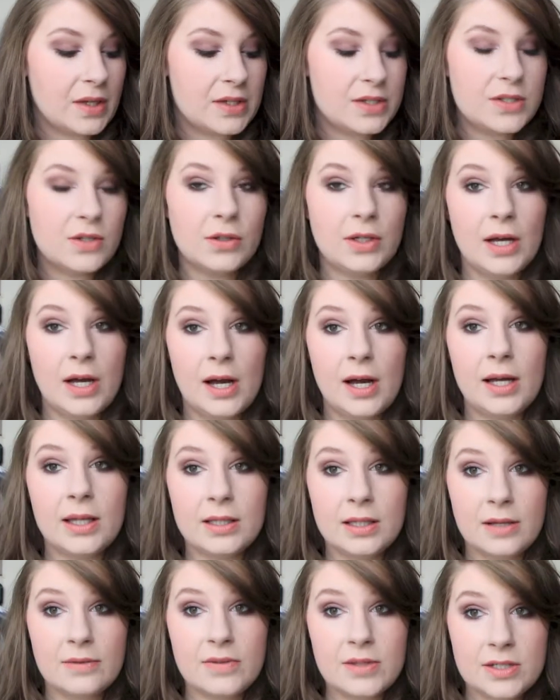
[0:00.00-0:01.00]
So yeah, I
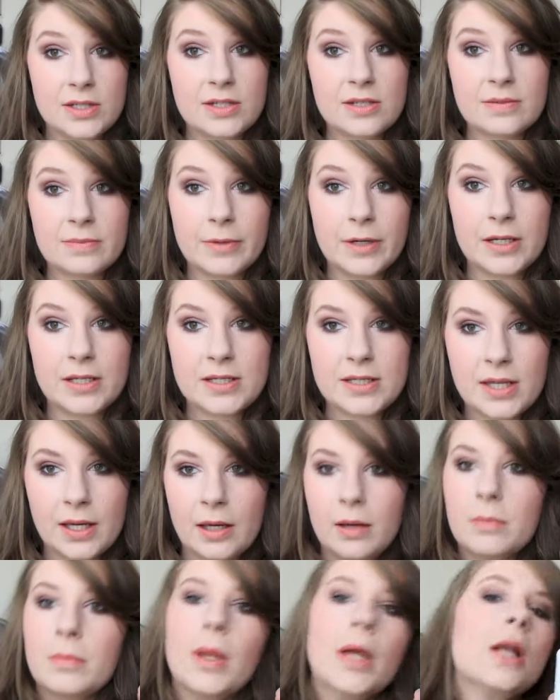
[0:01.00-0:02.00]
love this. This is my
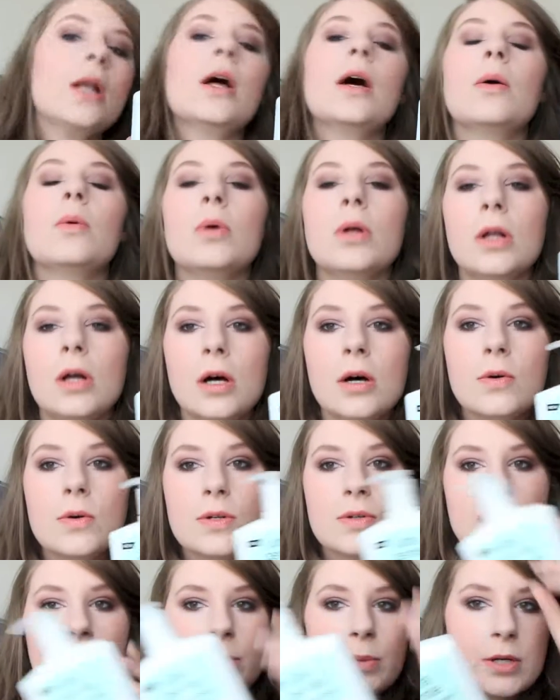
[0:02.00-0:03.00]
second bottle. I will
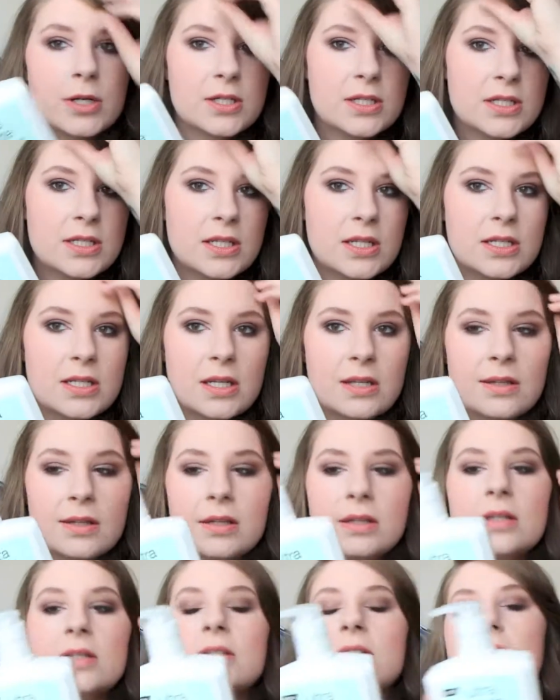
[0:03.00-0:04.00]
always repurchase this. I
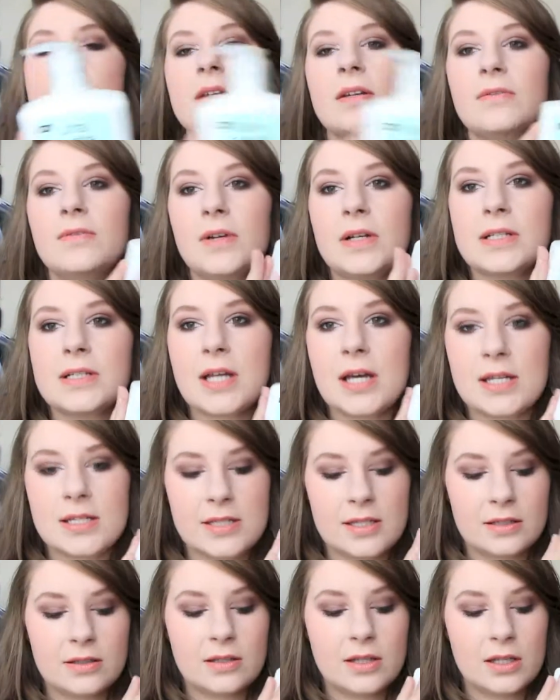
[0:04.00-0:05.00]
think this is a
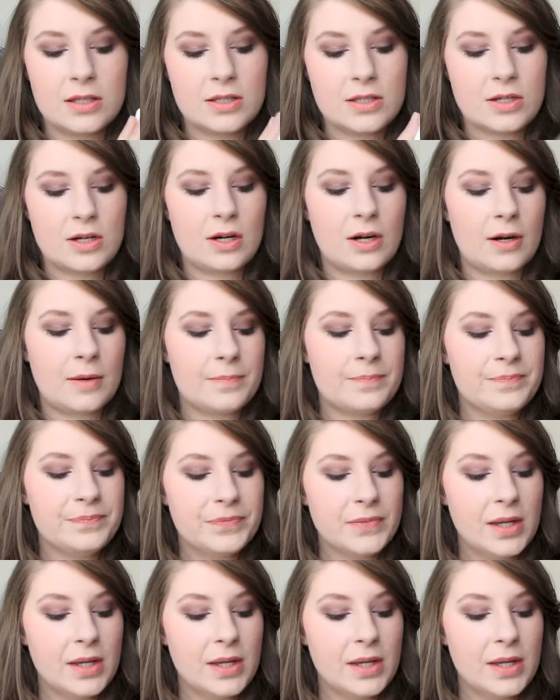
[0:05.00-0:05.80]
fantastic cleanser.